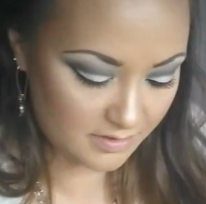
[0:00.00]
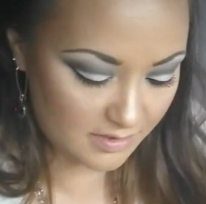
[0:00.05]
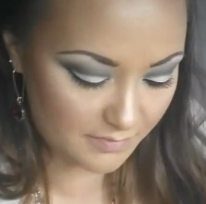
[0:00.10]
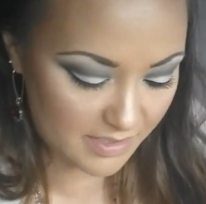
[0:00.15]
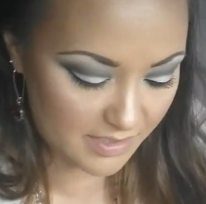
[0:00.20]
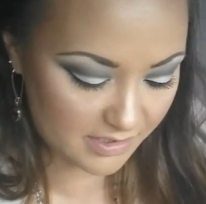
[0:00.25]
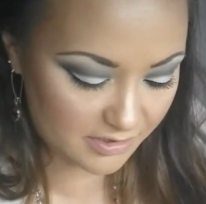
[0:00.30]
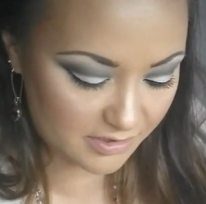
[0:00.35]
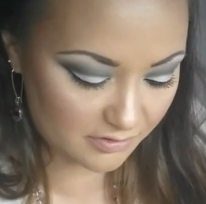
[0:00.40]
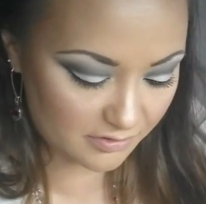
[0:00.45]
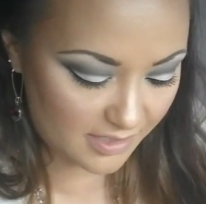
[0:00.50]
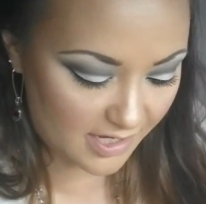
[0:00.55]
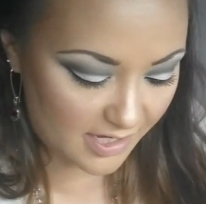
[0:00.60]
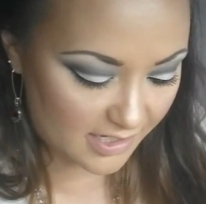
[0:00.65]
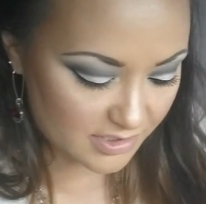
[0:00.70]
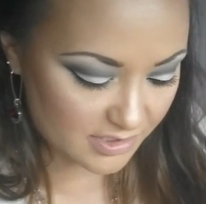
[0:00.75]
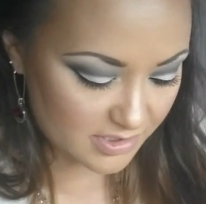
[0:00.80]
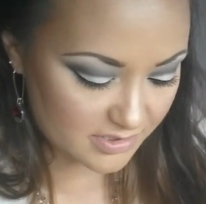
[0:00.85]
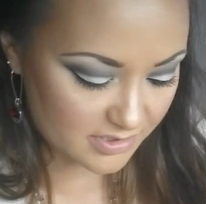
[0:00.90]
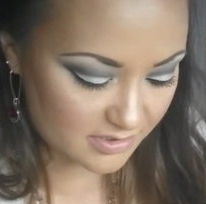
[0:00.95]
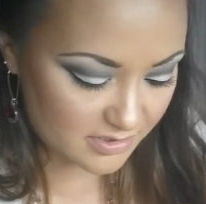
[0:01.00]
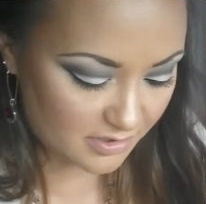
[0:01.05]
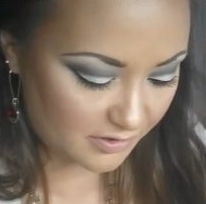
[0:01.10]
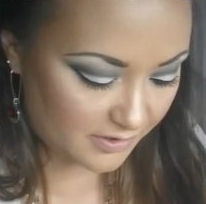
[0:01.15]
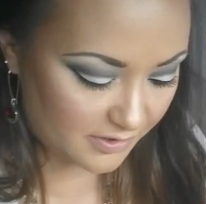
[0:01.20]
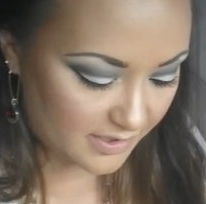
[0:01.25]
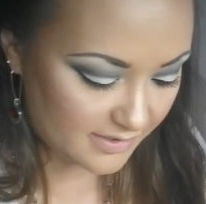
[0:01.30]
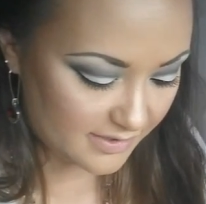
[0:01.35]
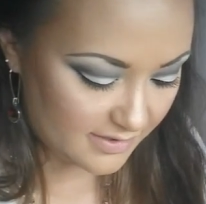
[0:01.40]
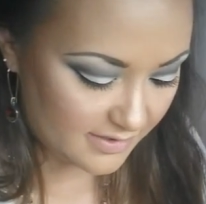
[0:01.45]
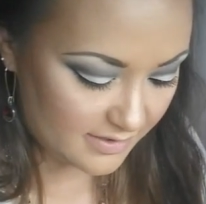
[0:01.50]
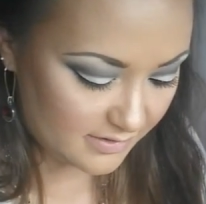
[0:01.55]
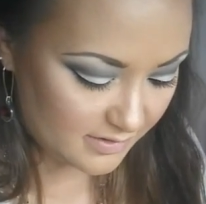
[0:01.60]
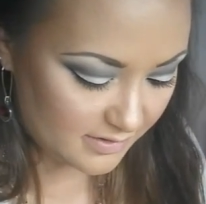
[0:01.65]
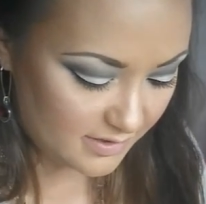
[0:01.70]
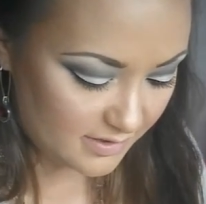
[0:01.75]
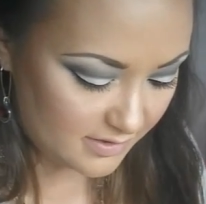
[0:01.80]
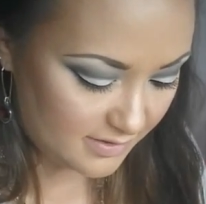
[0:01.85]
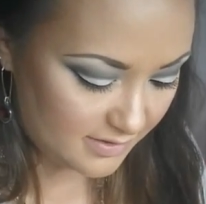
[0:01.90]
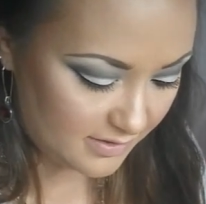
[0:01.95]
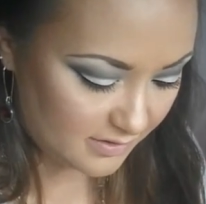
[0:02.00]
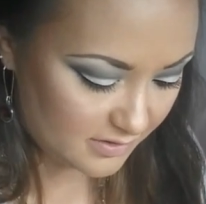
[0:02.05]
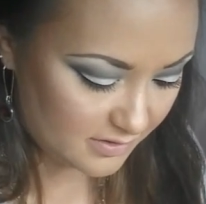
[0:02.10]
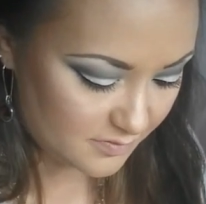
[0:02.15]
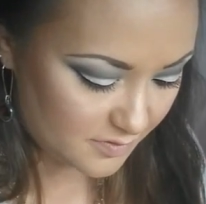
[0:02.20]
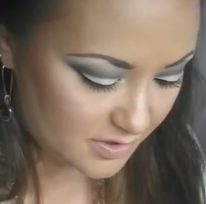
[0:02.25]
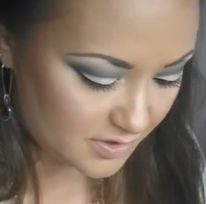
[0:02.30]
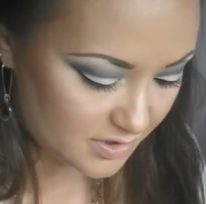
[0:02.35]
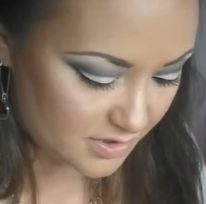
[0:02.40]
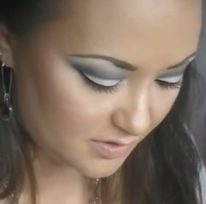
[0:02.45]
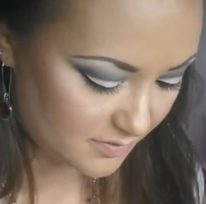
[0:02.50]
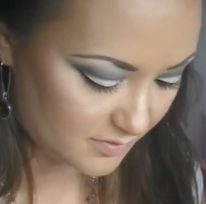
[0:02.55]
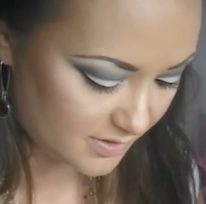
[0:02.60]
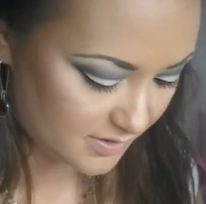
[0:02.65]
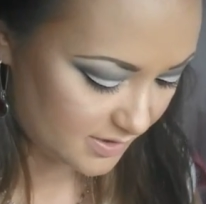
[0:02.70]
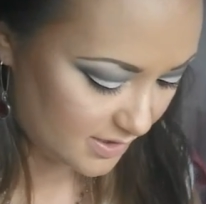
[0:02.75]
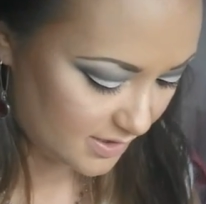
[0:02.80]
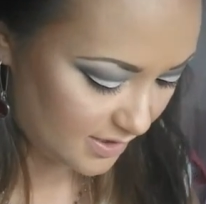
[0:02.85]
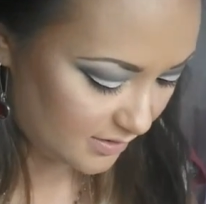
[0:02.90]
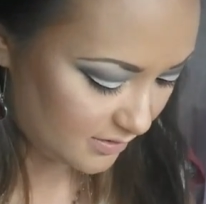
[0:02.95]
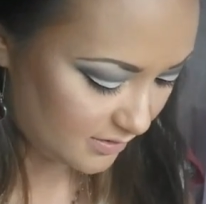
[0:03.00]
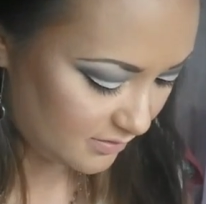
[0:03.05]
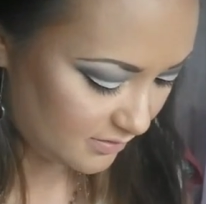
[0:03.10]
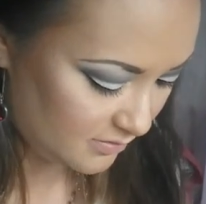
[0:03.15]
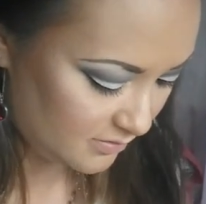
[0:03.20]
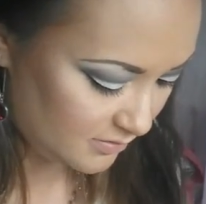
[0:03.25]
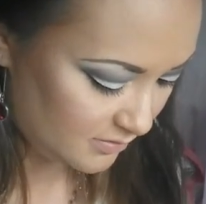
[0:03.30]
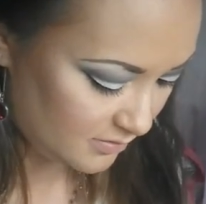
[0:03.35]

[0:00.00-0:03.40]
Make your lashes longer, I think Nadine is what she was saying.